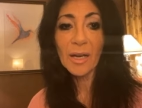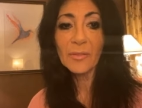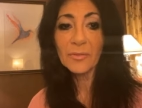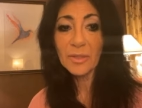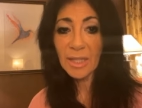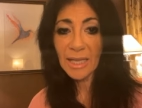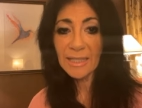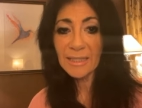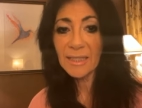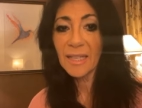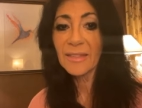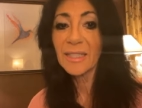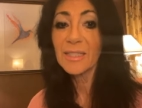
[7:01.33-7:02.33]
of light
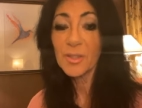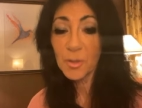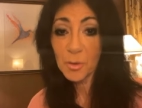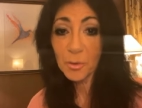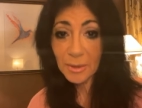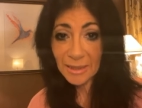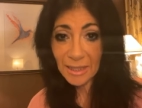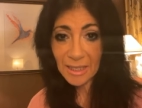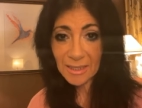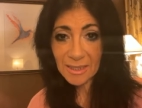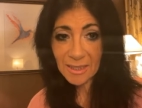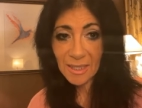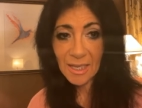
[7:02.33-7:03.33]
that is truly
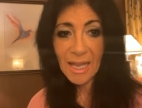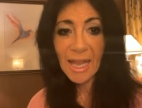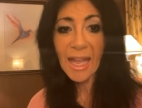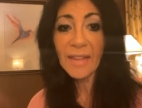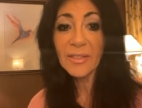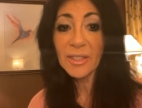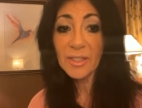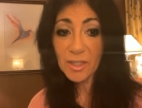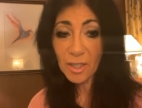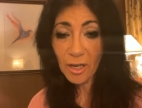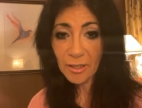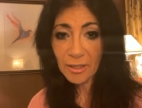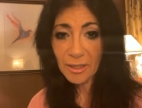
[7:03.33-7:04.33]
us and the
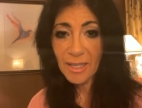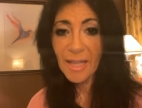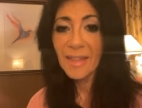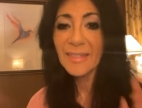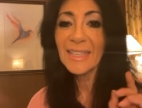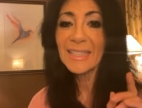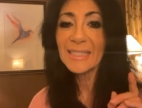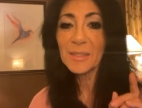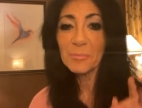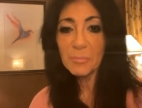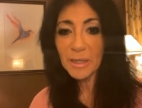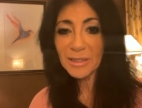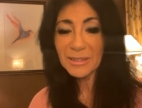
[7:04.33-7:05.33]
dark that is
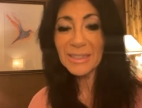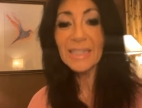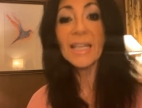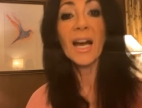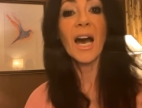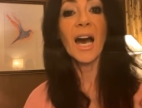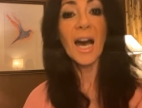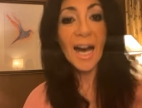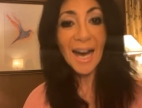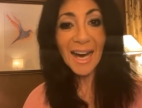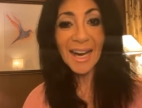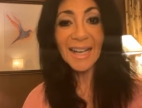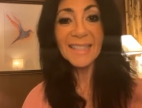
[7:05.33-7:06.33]
merely
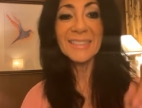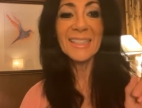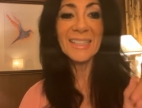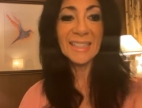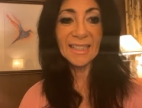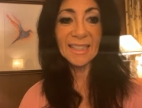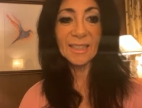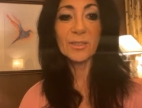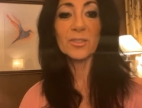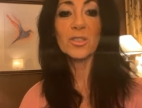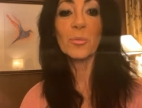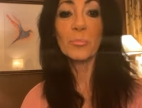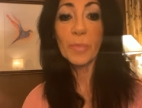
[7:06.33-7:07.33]

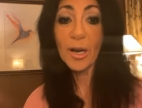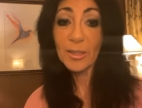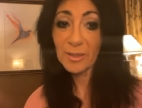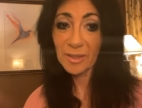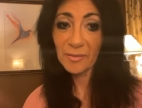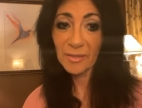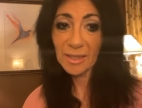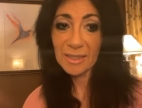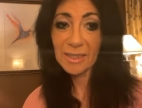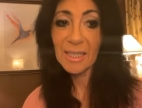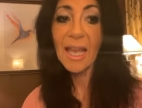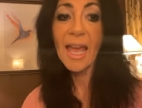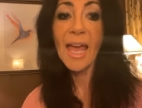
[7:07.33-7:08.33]
unhealed parts of
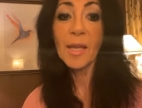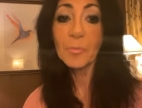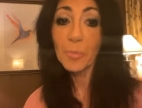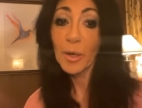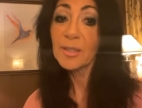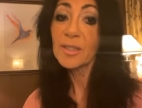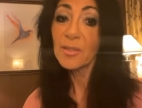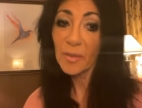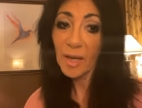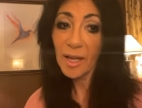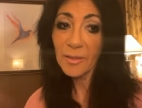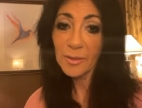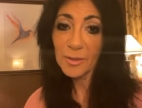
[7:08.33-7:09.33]
us and parts of
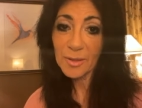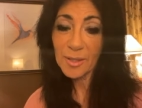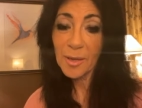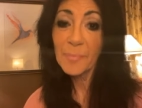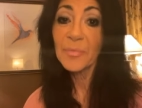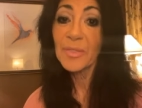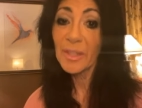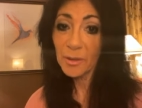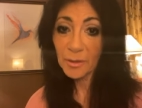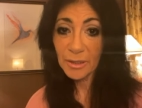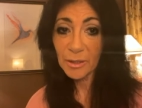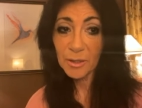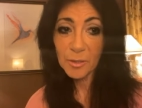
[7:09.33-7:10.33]
others that are
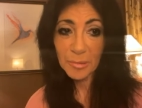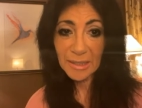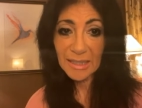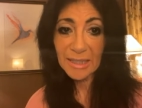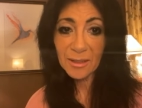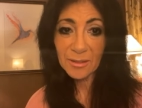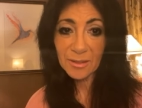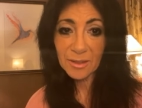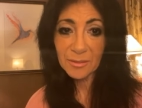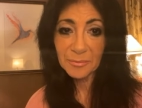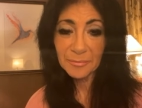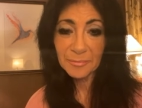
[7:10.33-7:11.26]
here to be healed?